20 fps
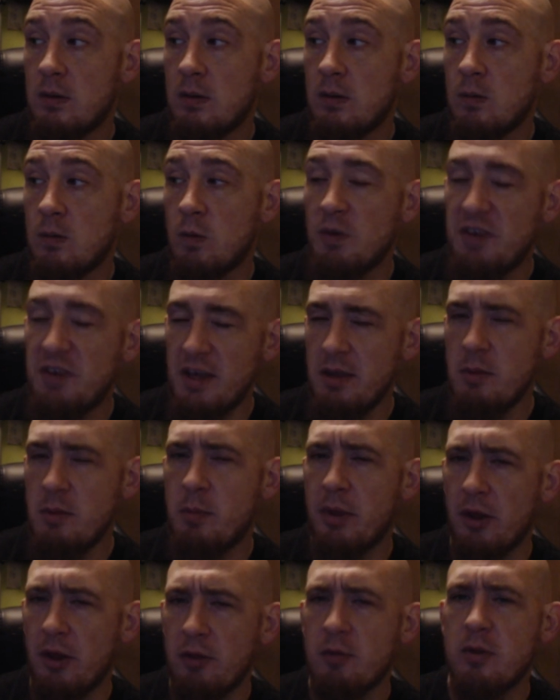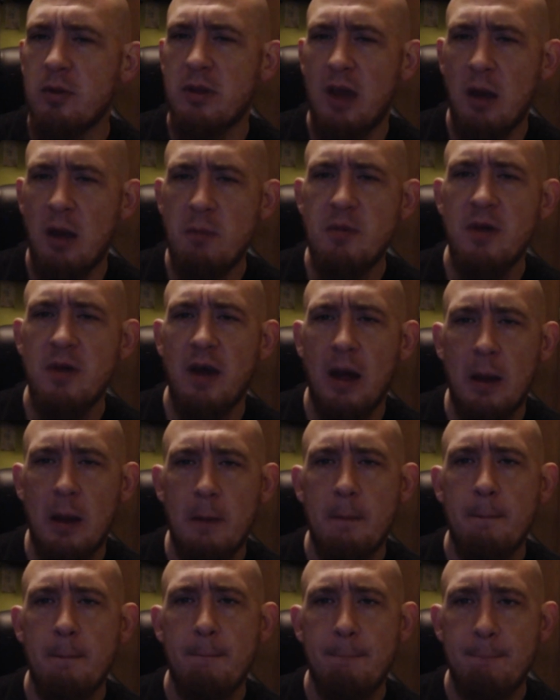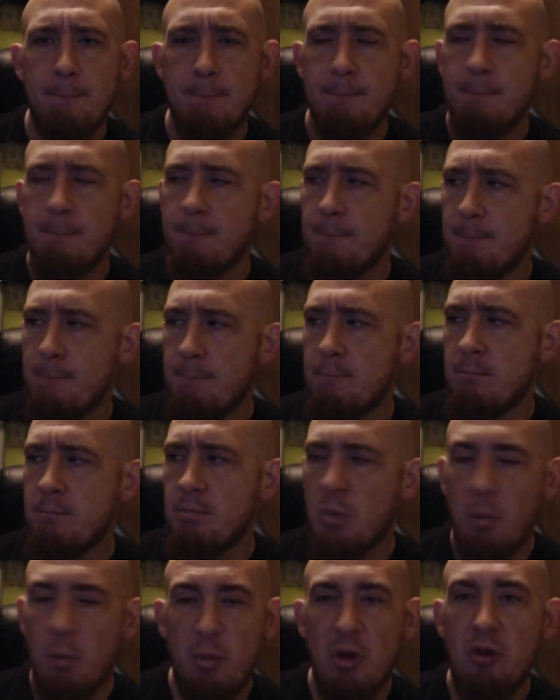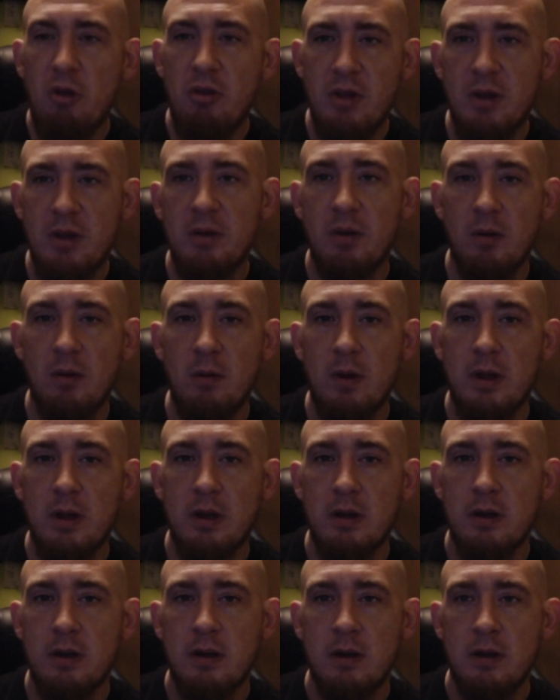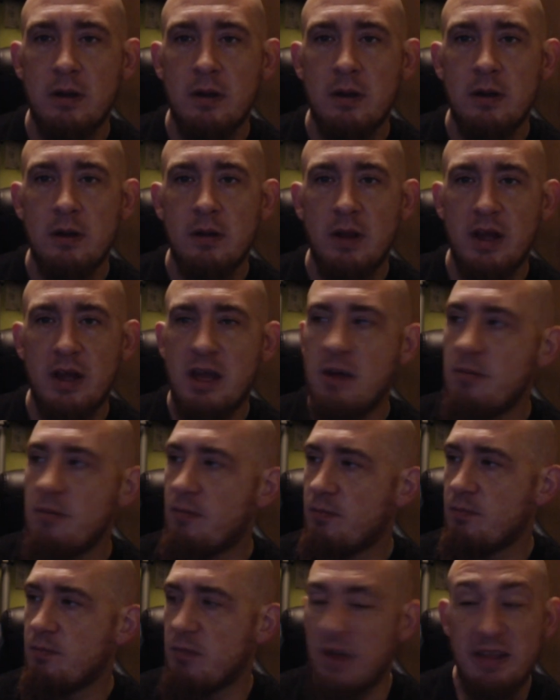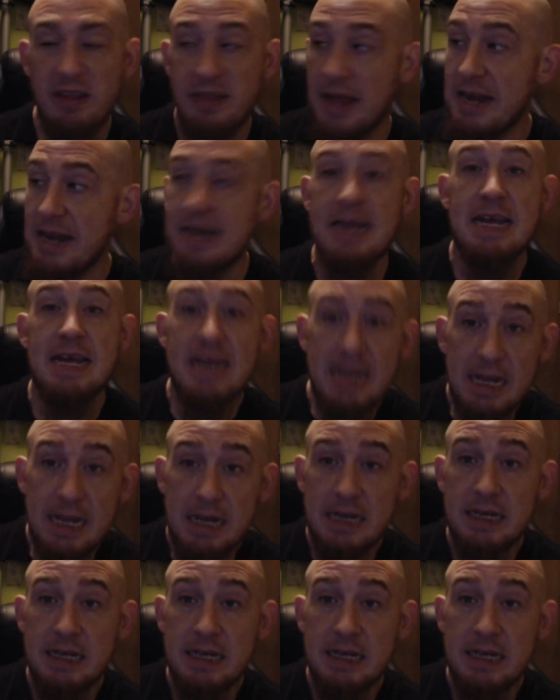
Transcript: We'll take the Bills with the upset. The Bills can do it. They keep they they need it.